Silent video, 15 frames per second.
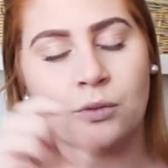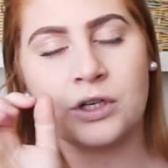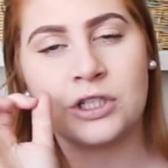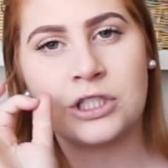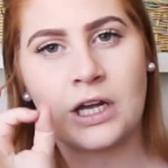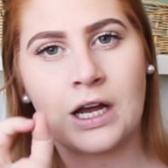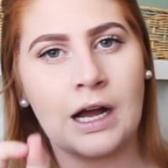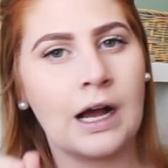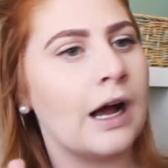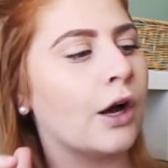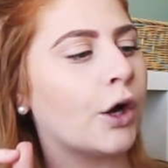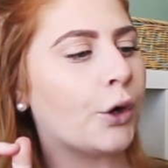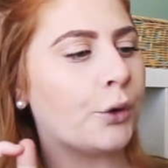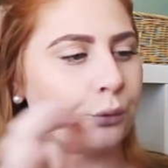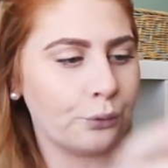which
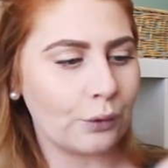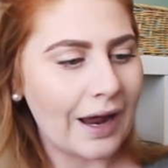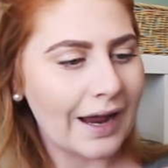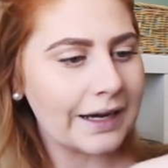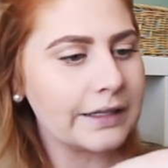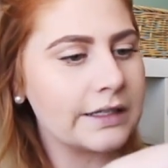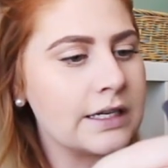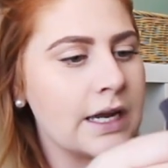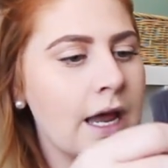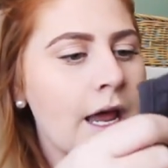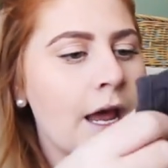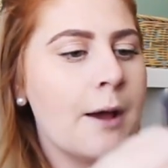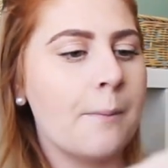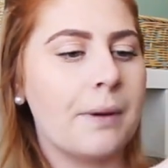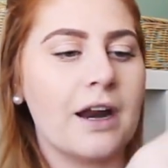are great.
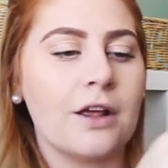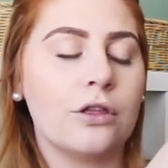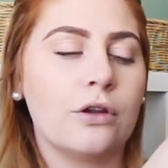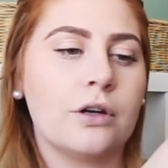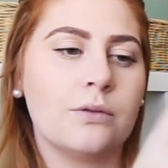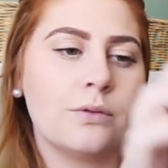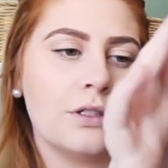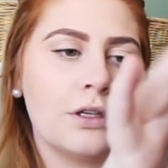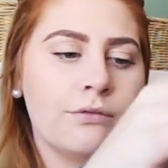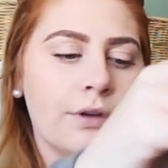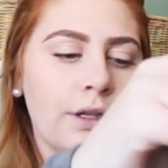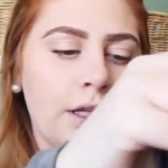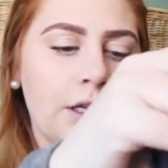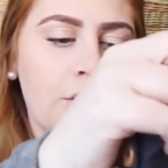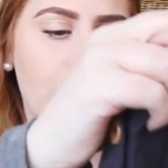But I thought it was a
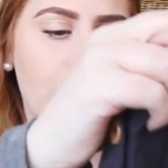really